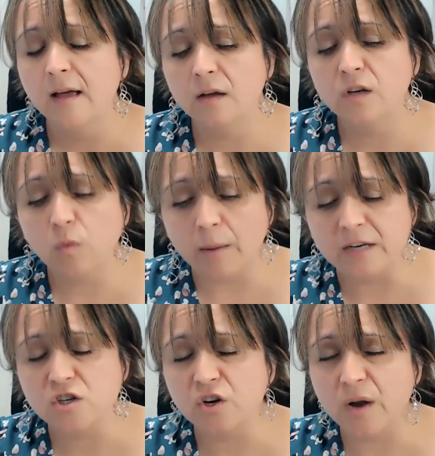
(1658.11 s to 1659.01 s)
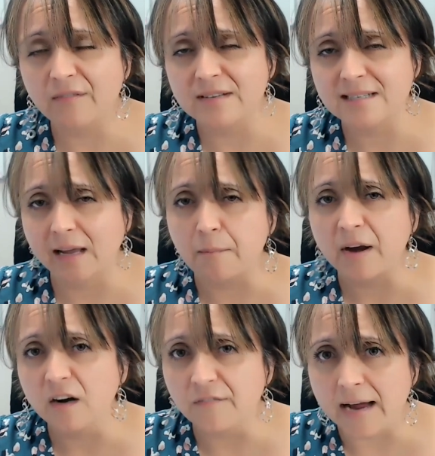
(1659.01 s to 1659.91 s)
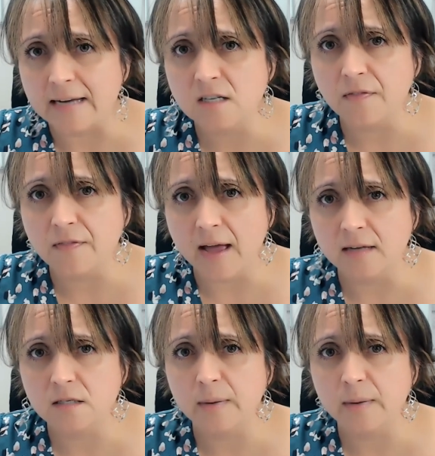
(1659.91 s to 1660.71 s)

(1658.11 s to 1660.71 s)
You want to make sure you have a second pair of eyes on that